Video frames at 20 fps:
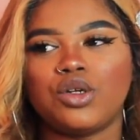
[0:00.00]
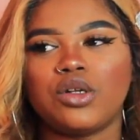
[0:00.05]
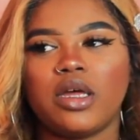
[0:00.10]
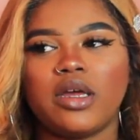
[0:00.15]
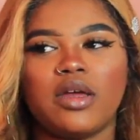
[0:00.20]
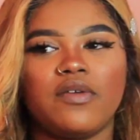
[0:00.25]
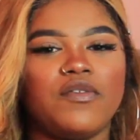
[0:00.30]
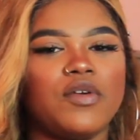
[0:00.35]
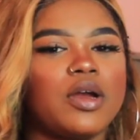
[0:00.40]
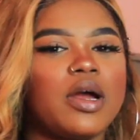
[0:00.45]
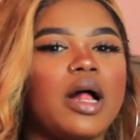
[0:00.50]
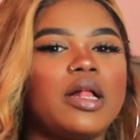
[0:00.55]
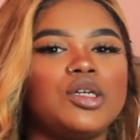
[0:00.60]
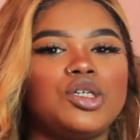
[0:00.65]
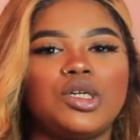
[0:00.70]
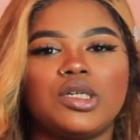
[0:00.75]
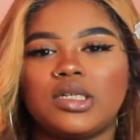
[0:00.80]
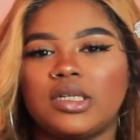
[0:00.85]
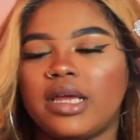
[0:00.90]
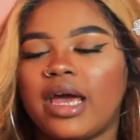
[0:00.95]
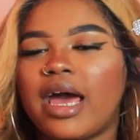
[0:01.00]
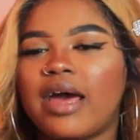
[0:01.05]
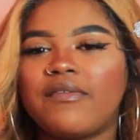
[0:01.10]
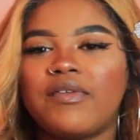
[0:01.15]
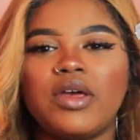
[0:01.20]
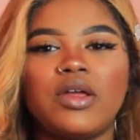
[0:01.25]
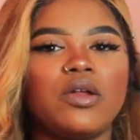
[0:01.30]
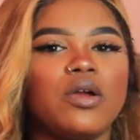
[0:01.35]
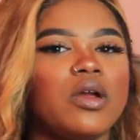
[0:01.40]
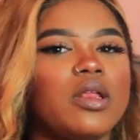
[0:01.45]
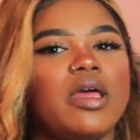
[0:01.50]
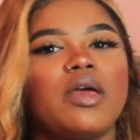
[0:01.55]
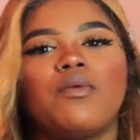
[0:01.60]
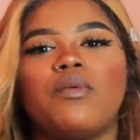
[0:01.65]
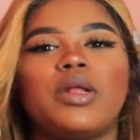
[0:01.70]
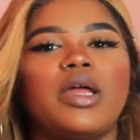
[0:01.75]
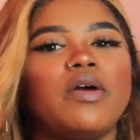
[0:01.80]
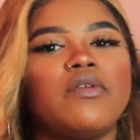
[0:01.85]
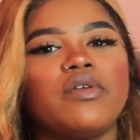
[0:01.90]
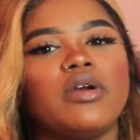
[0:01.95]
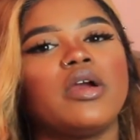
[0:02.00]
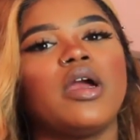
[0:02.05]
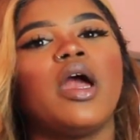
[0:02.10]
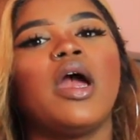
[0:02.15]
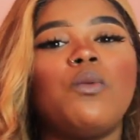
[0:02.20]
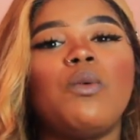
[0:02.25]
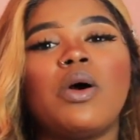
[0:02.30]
or if your college doesn't have it, or whatever,